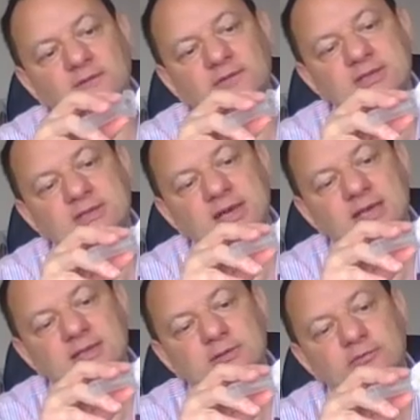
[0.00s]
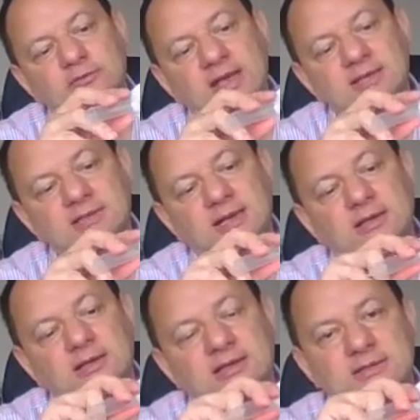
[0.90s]
the size of
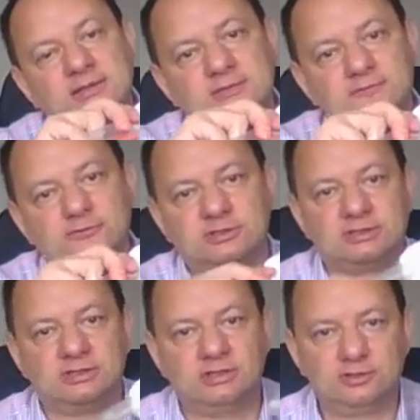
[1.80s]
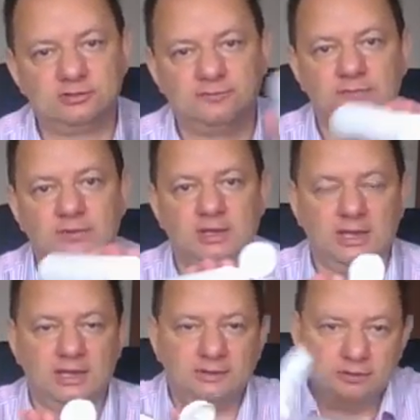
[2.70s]
exactly as this for syringe,
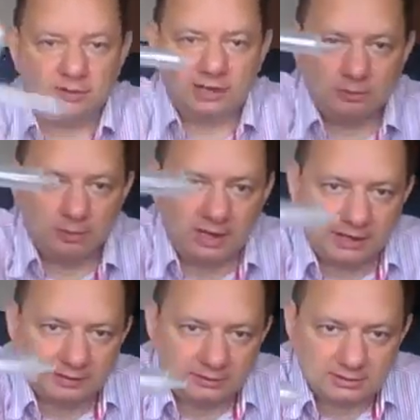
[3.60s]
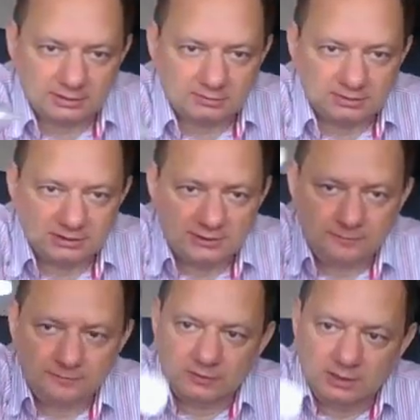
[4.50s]
and you can apply it as you see.
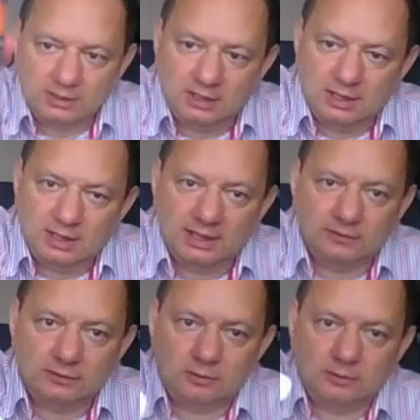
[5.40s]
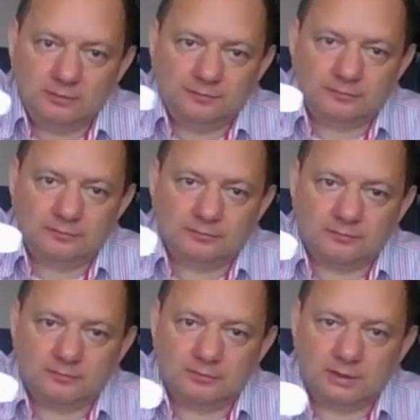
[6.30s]
And now
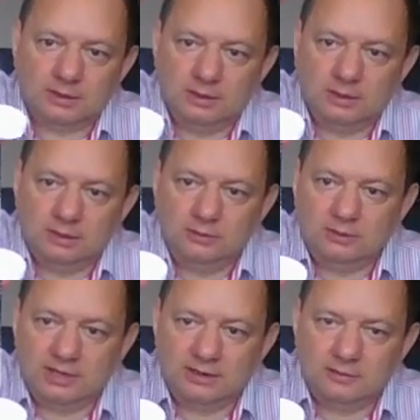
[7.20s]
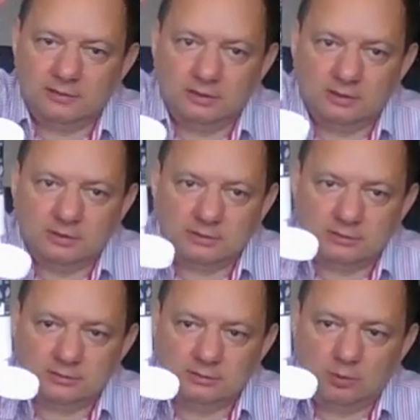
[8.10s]
you can
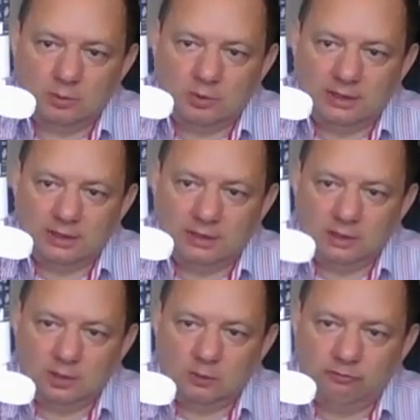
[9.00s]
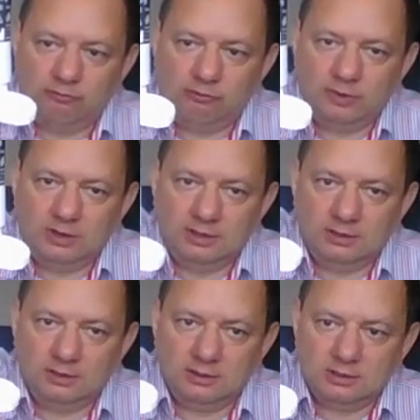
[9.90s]
slowly
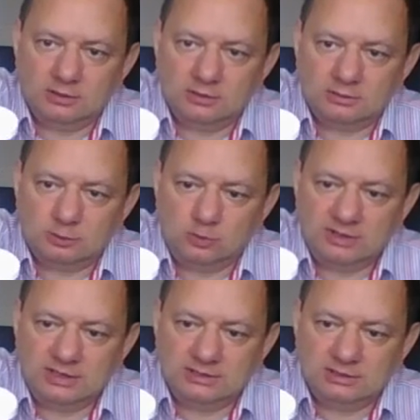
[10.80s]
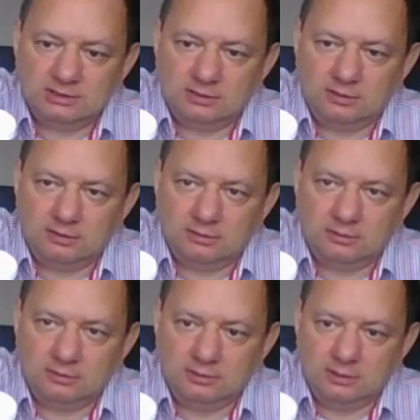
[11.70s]
feel squeezing
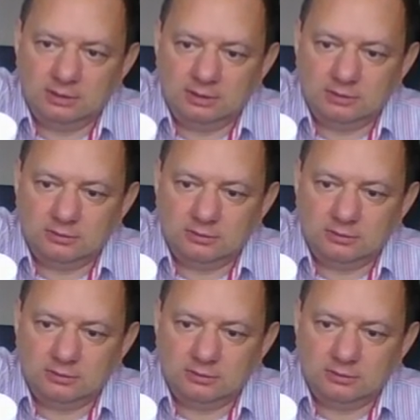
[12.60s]
the